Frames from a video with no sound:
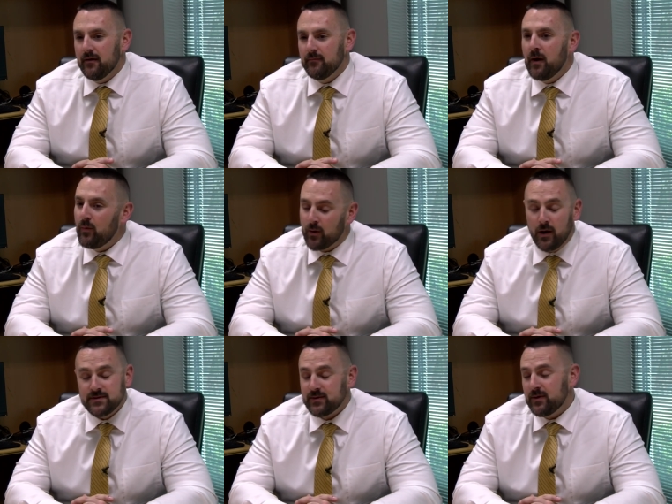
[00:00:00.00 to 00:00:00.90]
but we're
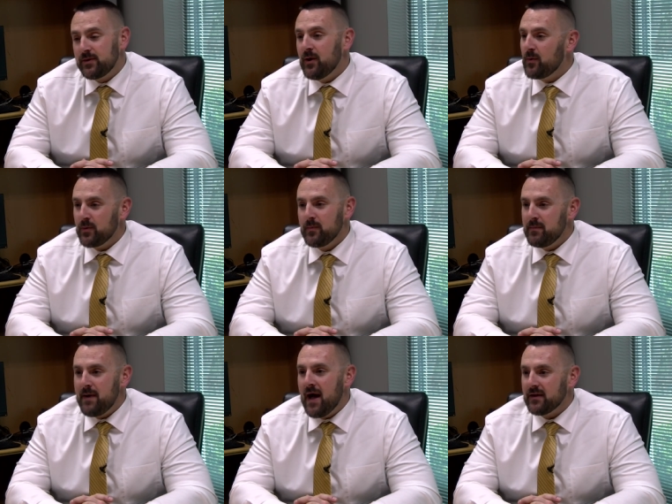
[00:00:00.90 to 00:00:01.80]
also going to throw. We're going to
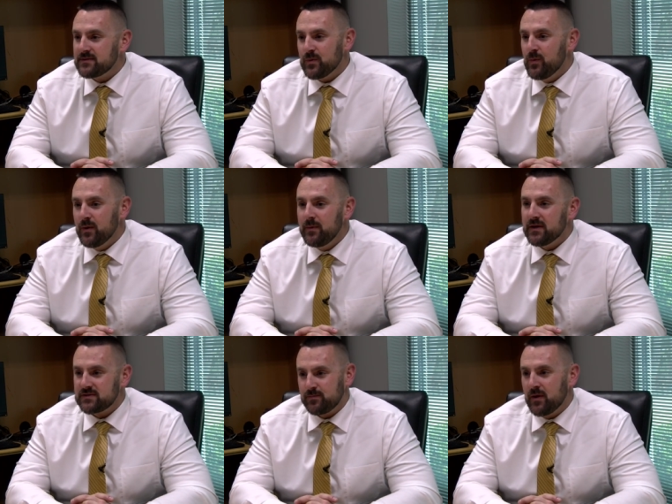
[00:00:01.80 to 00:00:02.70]
be balanced. We want to be
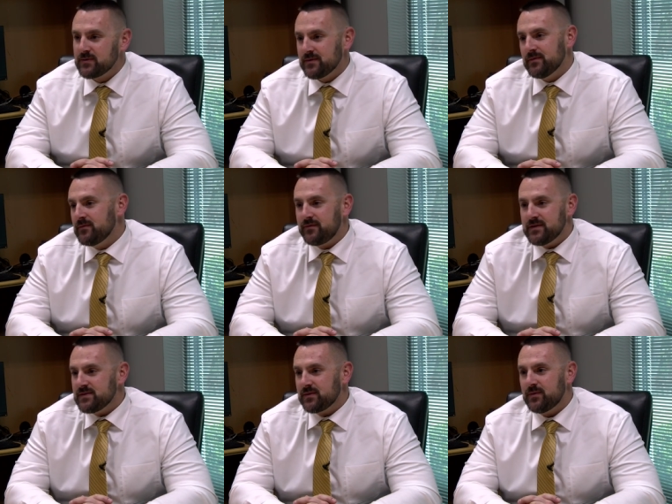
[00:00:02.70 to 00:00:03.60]
explosive and
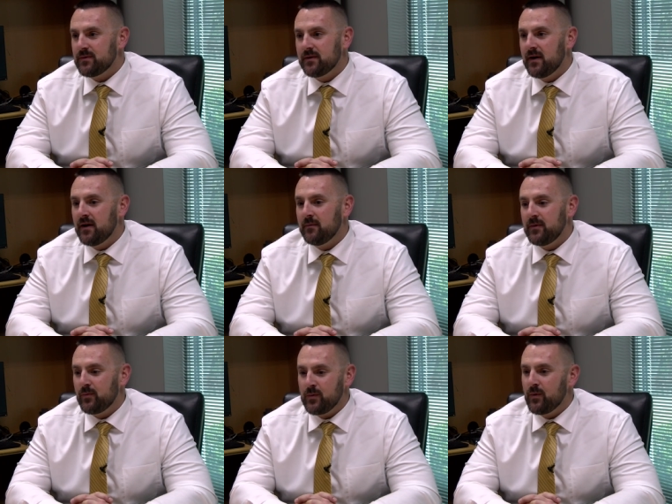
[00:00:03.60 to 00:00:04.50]
physical, um,
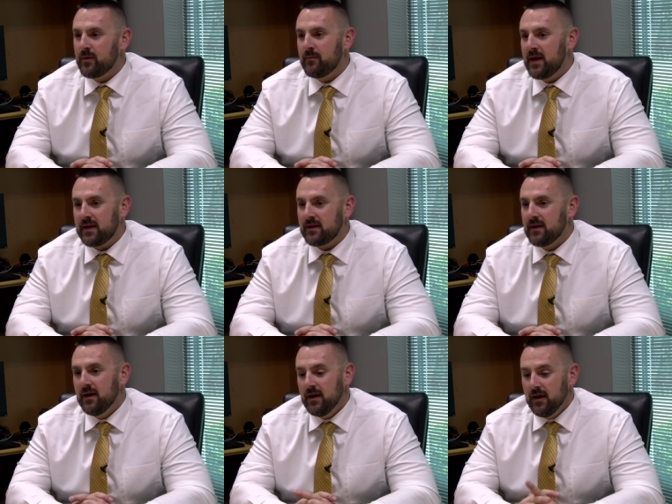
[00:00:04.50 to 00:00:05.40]
and we want to make
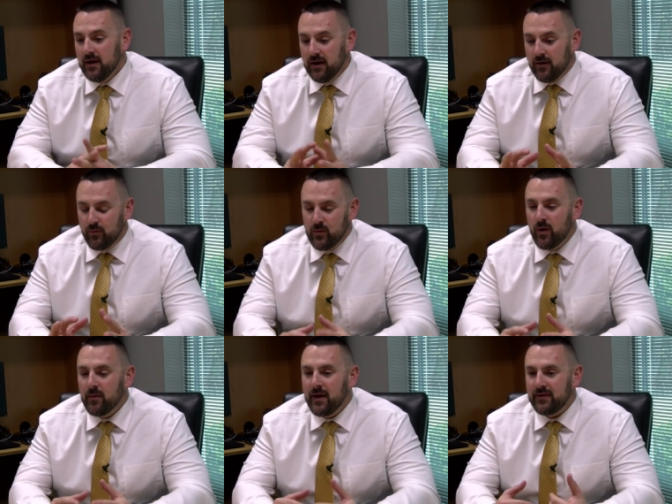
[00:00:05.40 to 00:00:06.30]
we
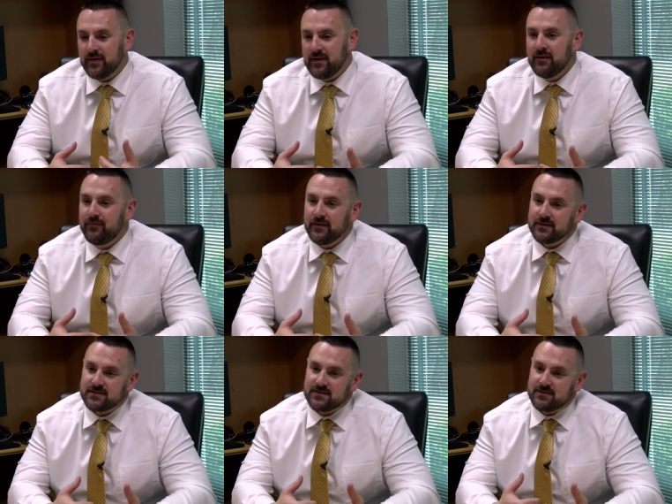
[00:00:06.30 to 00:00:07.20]
want to make the
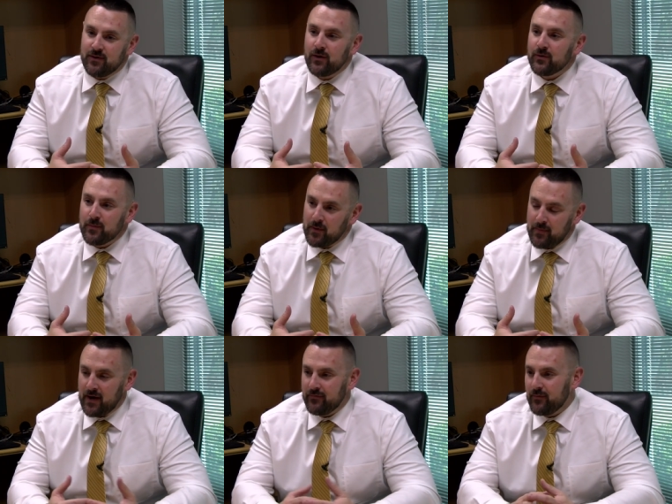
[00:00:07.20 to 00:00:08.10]
defense struggle to
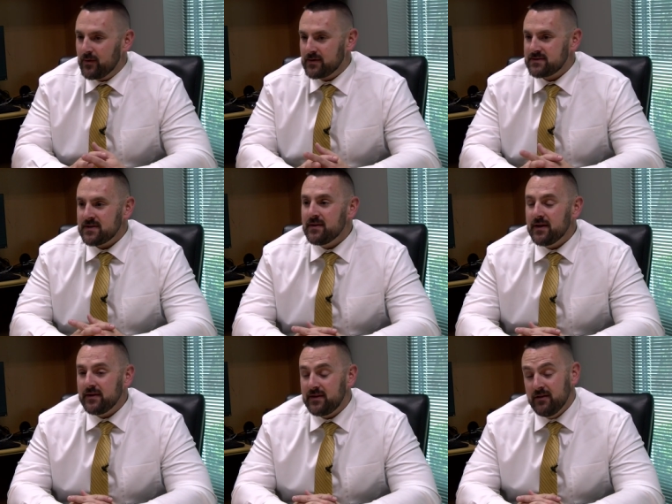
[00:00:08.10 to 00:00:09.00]
prepare for us. And
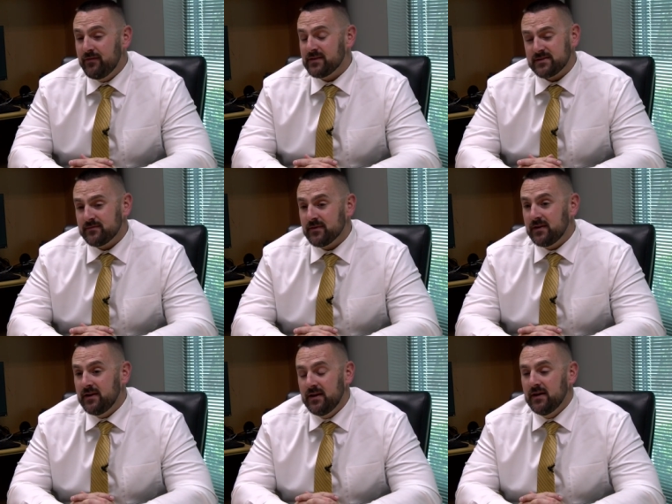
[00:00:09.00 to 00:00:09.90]
then
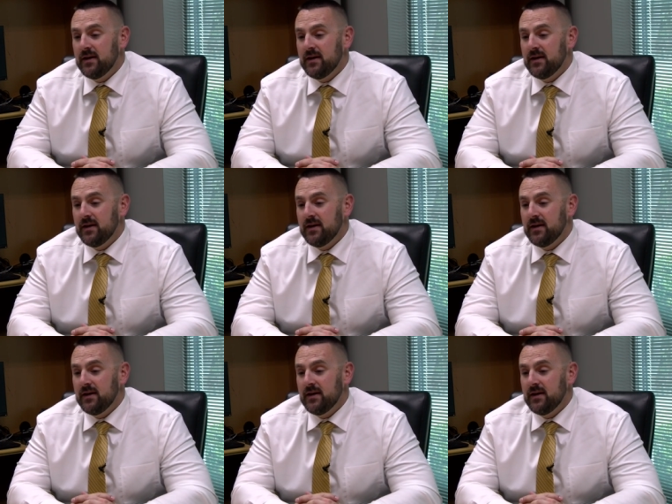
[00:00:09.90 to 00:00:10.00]
defensively, you